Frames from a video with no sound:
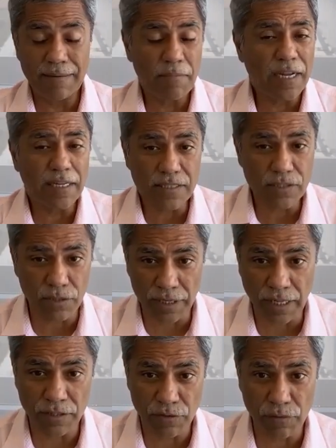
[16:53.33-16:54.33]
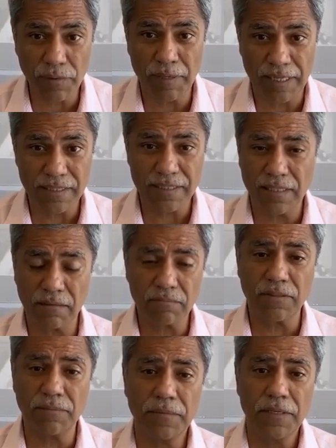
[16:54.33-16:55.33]
months or another 3 months. See,
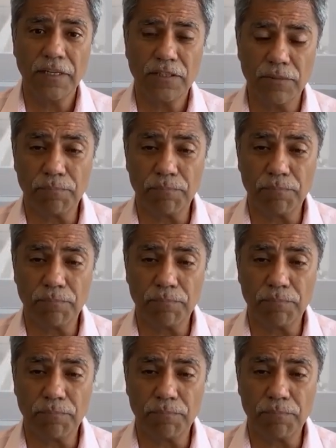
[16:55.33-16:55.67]
the